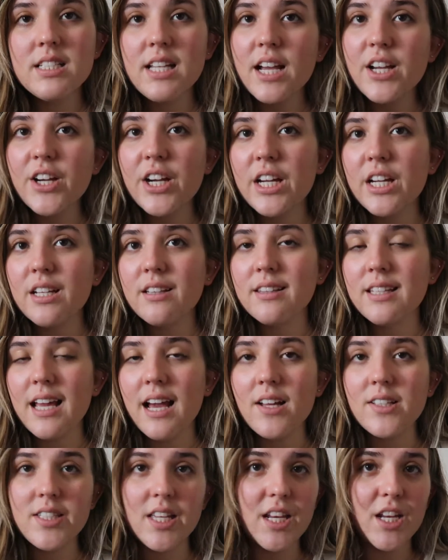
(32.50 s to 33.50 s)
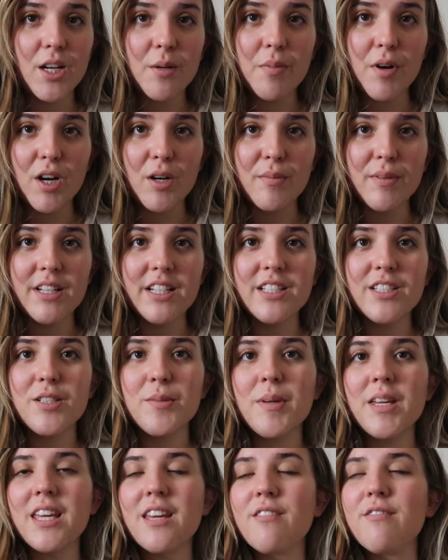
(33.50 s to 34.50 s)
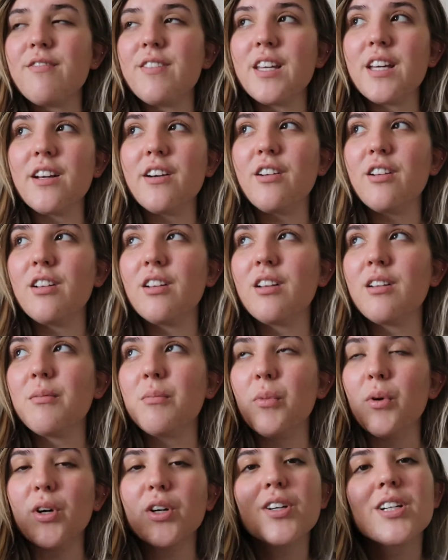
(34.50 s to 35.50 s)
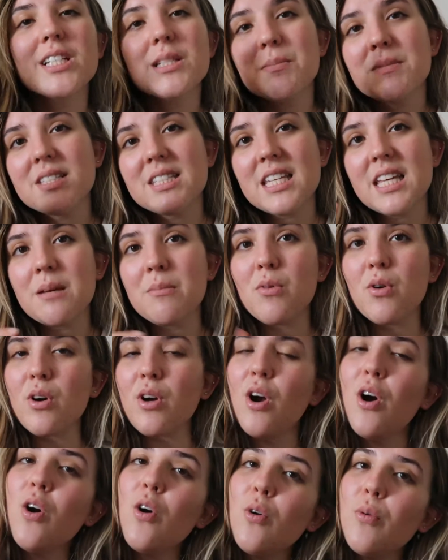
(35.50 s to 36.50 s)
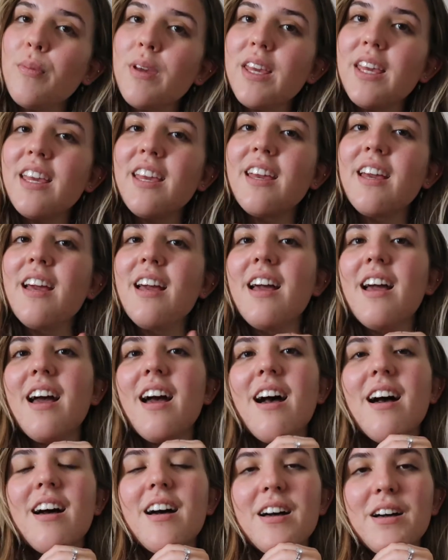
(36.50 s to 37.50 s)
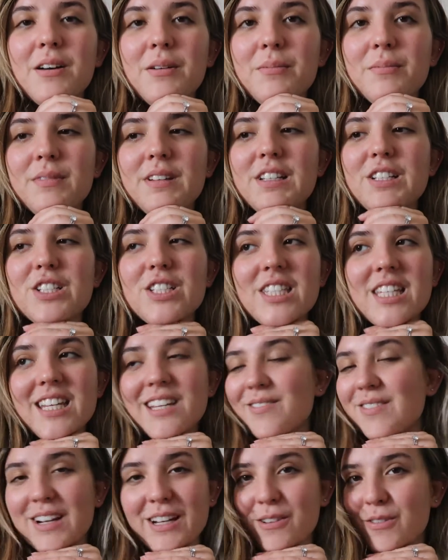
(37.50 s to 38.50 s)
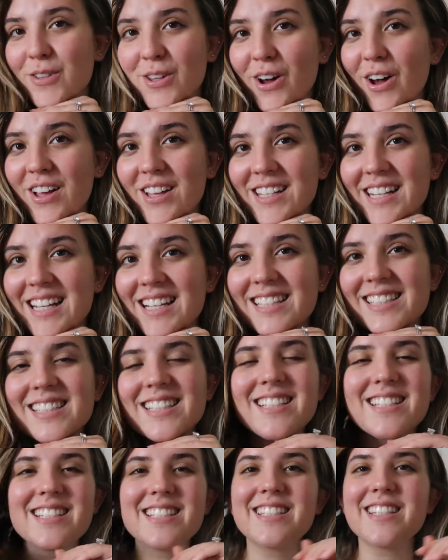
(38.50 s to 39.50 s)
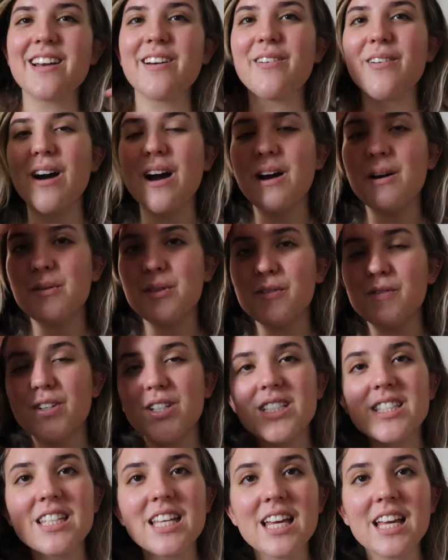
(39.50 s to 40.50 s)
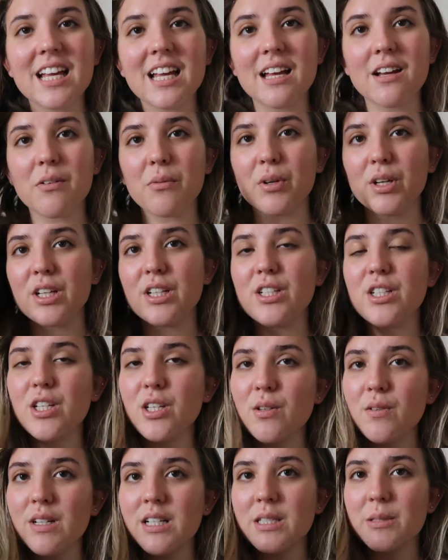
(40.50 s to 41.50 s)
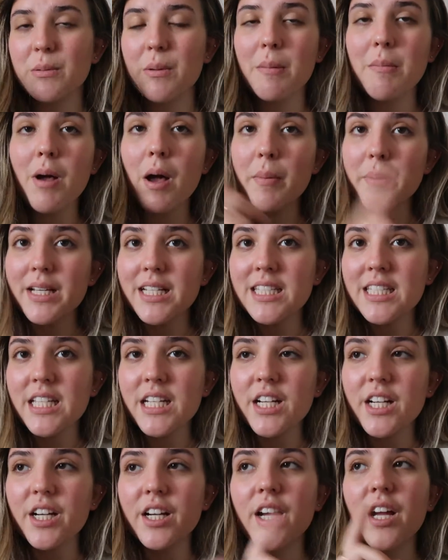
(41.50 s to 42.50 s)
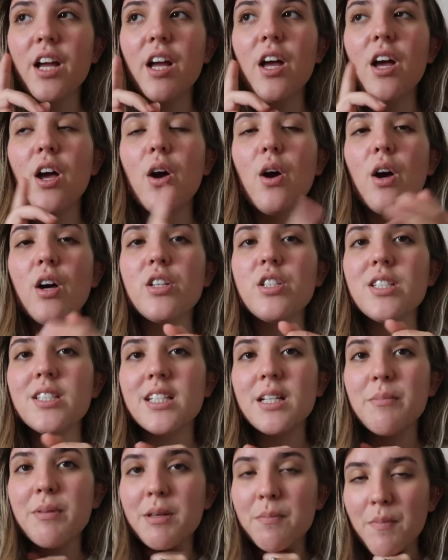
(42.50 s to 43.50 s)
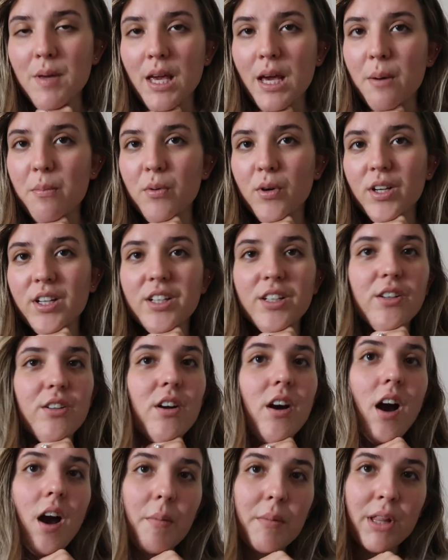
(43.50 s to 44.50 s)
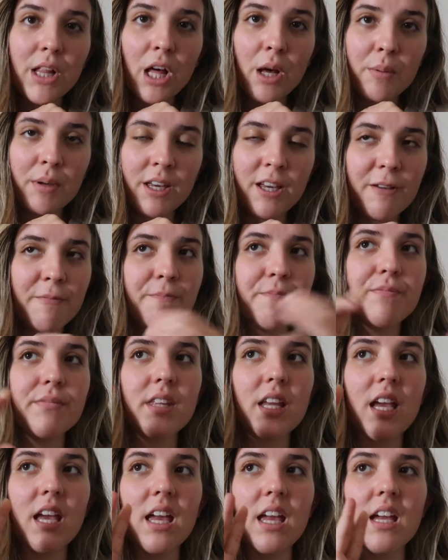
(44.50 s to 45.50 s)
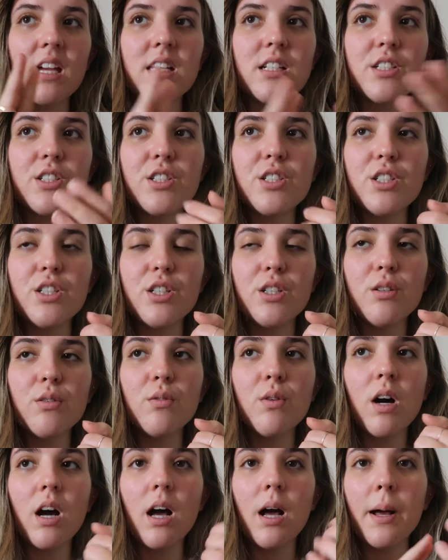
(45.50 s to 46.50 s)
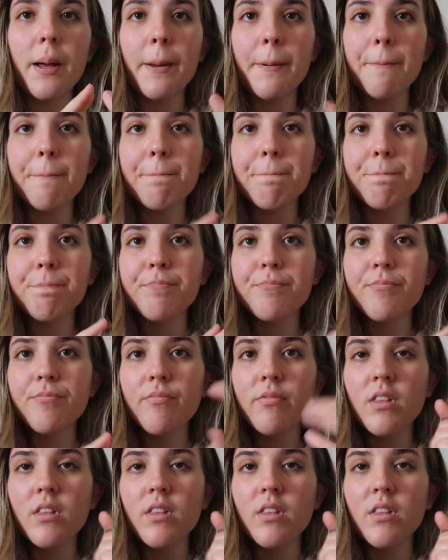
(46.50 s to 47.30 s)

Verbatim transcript: decorate the outside of your apartment to make it feel more Christmassy, more homey, um, and just get ready for the holidays. So um, the first thing we're gonna do is my mom gets here, she's gonna pick me up, we're gonna go to Hobby Lobby and to um,